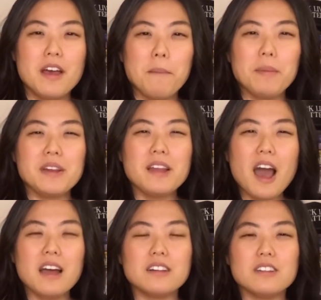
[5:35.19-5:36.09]
but not
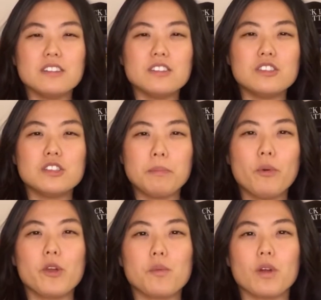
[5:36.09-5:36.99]
to the
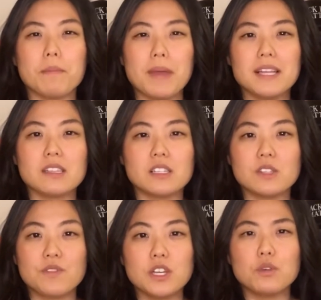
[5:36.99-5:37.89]
point where it makes us
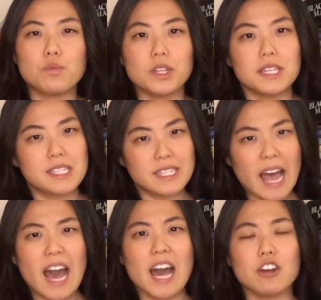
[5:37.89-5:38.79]
feel really
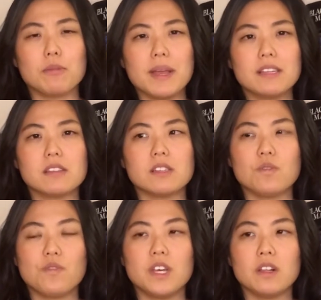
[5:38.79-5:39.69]
sad or makes us
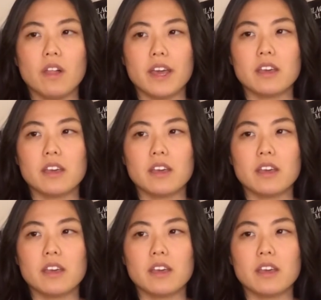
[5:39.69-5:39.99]
feel like